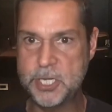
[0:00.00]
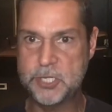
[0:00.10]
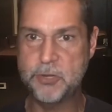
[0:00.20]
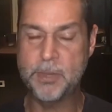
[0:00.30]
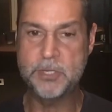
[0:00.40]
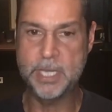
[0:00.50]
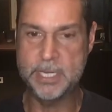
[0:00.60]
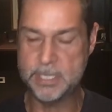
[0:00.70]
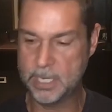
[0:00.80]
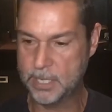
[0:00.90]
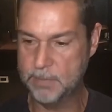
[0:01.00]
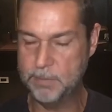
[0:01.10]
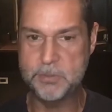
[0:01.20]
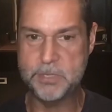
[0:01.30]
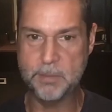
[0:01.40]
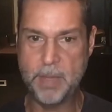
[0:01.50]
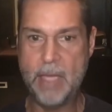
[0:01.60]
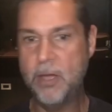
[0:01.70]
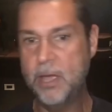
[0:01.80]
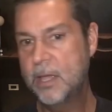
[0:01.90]
in distributed computing
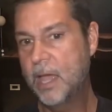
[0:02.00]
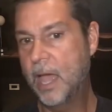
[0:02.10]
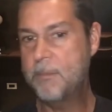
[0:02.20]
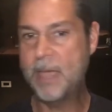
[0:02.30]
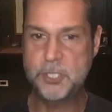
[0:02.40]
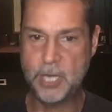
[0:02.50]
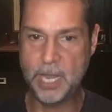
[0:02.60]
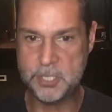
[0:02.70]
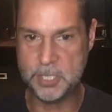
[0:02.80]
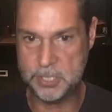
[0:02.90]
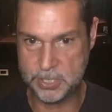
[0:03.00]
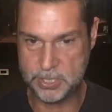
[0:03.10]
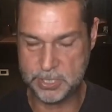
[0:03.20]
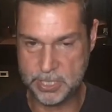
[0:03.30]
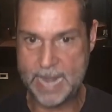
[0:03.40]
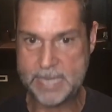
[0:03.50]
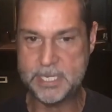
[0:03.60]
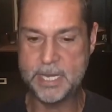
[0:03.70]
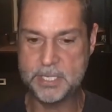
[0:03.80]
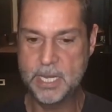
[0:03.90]
power, a mass change in
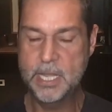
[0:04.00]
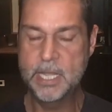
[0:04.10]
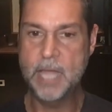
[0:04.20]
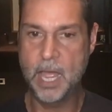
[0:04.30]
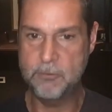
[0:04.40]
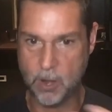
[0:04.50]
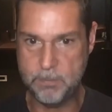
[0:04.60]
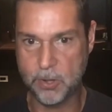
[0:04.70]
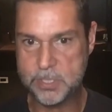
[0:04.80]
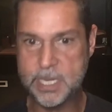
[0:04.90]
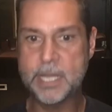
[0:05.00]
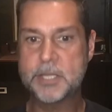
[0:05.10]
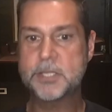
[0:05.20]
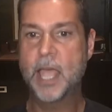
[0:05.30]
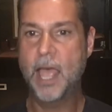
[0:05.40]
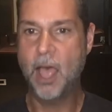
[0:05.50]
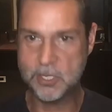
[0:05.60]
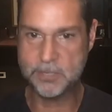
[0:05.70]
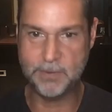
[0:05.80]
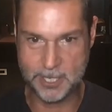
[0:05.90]
genetics, robotics,
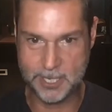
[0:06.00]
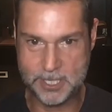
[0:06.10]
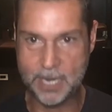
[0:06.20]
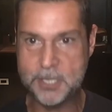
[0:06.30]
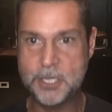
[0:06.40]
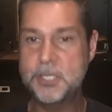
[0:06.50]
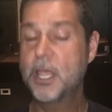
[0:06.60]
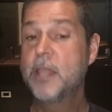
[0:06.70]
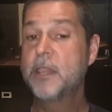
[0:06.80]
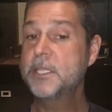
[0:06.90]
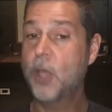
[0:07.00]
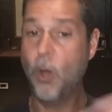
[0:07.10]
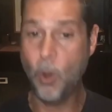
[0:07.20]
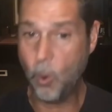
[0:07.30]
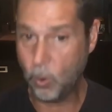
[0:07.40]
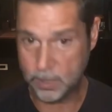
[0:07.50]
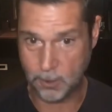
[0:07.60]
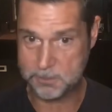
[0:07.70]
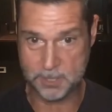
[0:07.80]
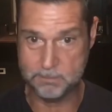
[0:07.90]
artificial intelligence. These are all
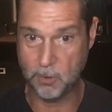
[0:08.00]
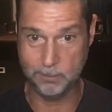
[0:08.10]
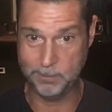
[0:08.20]
adoption model